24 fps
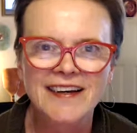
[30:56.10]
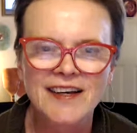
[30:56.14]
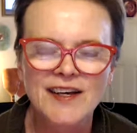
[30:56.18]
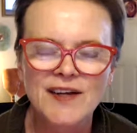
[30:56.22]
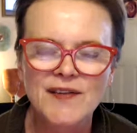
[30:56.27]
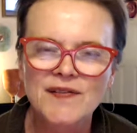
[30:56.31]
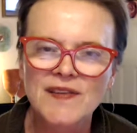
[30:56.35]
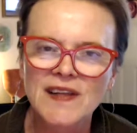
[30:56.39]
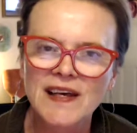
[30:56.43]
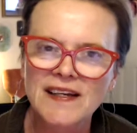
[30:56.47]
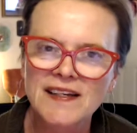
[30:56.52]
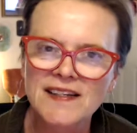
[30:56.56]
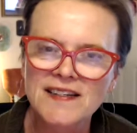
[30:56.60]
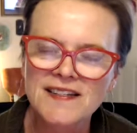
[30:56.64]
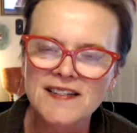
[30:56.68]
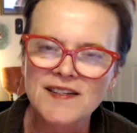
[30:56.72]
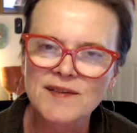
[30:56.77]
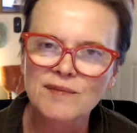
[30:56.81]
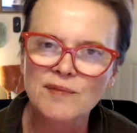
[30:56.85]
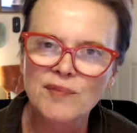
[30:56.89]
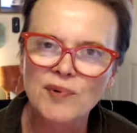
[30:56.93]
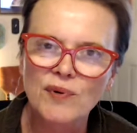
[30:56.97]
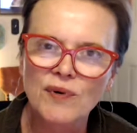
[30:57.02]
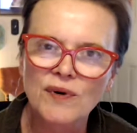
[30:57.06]
that is
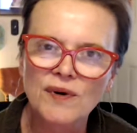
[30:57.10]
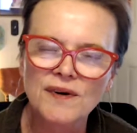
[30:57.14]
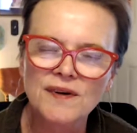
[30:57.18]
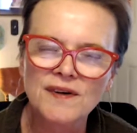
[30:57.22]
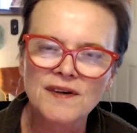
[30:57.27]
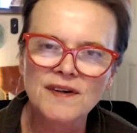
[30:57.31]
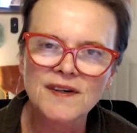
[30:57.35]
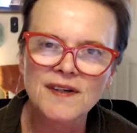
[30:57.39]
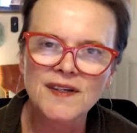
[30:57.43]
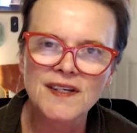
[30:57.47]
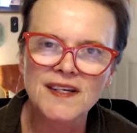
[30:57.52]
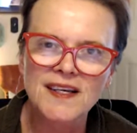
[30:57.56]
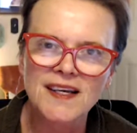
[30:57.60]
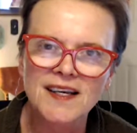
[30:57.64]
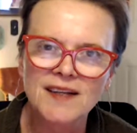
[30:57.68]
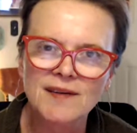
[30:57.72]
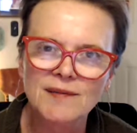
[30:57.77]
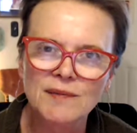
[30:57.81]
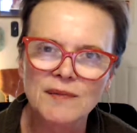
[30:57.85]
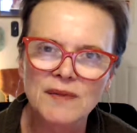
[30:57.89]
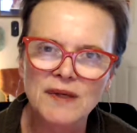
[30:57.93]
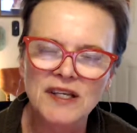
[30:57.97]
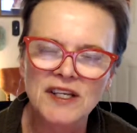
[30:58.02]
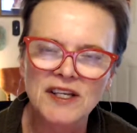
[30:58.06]
important and
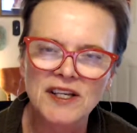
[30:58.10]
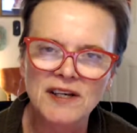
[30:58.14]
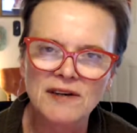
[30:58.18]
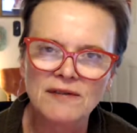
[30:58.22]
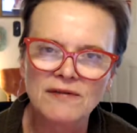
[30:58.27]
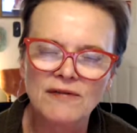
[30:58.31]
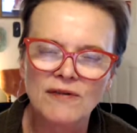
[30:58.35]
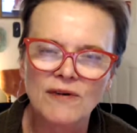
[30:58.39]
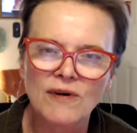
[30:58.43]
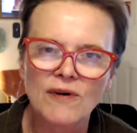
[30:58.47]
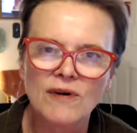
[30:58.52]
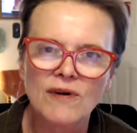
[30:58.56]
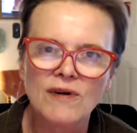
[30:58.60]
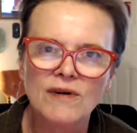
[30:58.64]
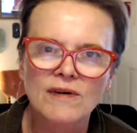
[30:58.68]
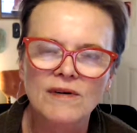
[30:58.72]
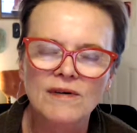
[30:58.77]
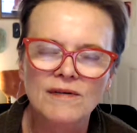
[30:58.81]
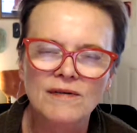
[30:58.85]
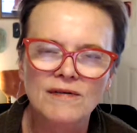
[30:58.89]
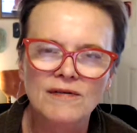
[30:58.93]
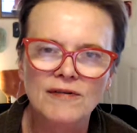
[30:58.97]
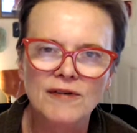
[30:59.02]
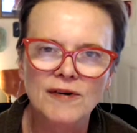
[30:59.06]
meaningful
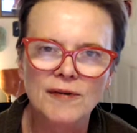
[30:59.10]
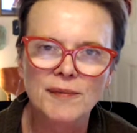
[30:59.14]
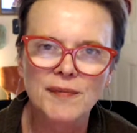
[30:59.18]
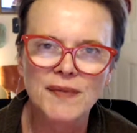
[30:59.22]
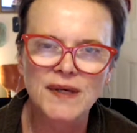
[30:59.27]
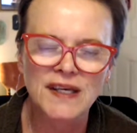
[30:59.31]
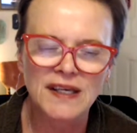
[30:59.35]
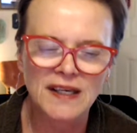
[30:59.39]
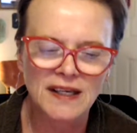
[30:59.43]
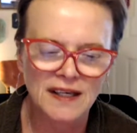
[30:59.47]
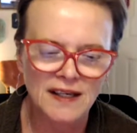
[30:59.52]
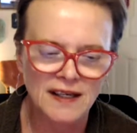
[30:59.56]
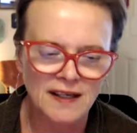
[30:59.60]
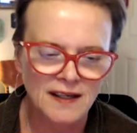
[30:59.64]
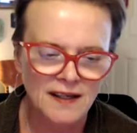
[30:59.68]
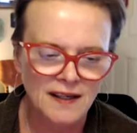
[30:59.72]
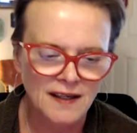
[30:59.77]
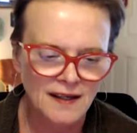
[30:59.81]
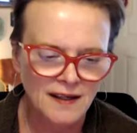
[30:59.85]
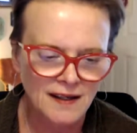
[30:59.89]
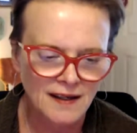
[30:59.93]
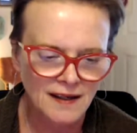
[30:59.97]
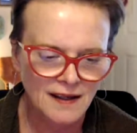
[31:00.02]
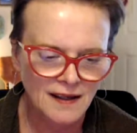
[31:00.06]
for me.
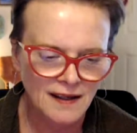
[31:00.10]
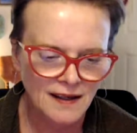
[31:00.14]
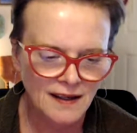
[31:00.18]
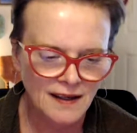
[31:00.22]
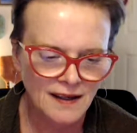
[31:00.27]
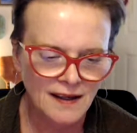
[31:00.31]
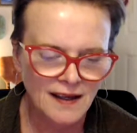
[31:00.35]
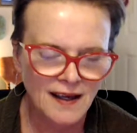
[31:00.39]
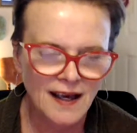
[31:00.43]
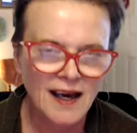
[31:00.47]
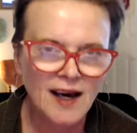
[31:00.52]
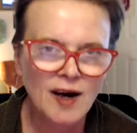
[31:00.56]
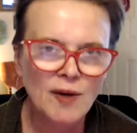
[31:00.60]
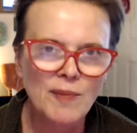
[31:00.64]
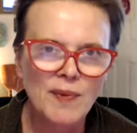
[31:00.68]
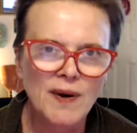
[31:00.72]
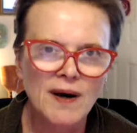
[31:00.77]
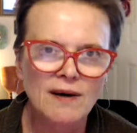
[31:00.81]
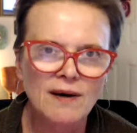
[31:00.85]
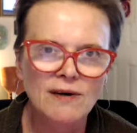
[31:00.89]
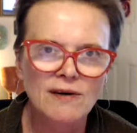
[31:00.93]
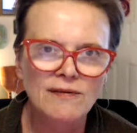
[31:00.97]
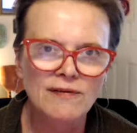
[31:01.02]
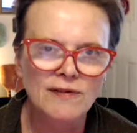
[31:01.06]
How
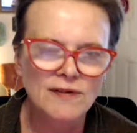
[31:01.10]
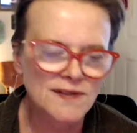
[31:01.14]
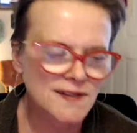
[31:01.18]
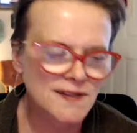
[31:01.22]
powerful is